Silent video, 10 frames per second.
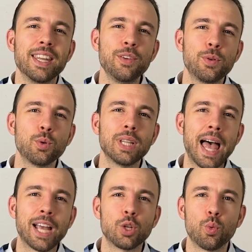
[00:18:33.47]
if you would
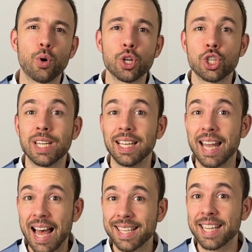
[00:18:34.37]
like to watch the
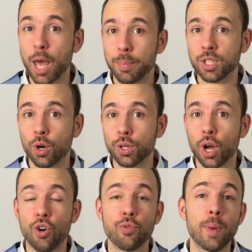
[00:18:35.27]
last episode
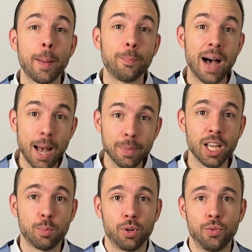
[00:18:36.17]
of my
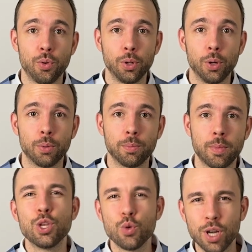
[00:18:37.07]
public portfolio,
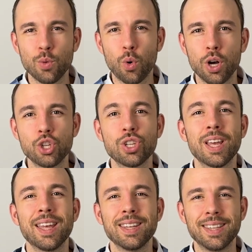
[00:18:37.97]
you can watch
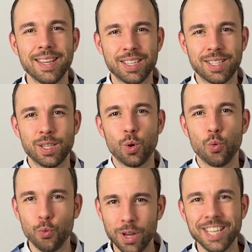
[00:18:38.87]
this
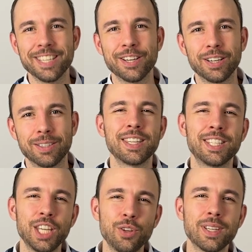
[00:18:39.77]
video.
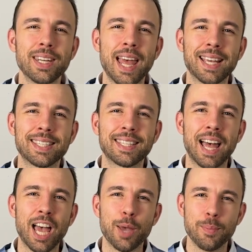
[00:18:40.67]
See you in the next
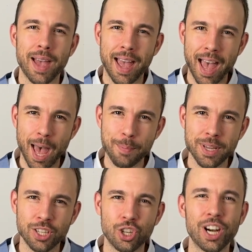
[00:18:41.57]
time.
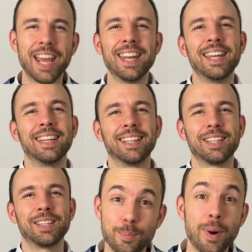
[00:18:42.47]
Happy trading.
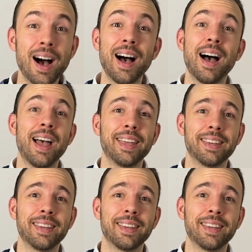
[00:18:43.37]
Bye.